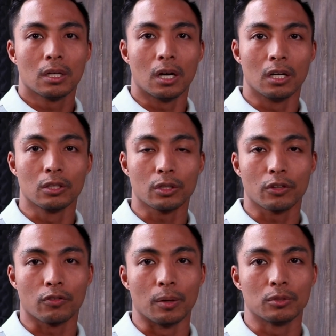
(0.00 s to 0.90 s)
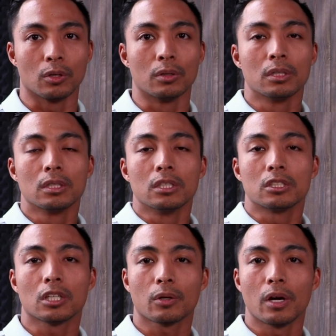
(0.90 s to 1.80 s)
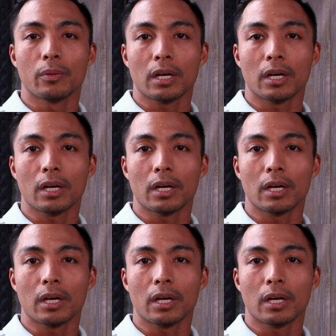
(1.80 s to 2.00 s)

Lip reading: learning from. So stick around.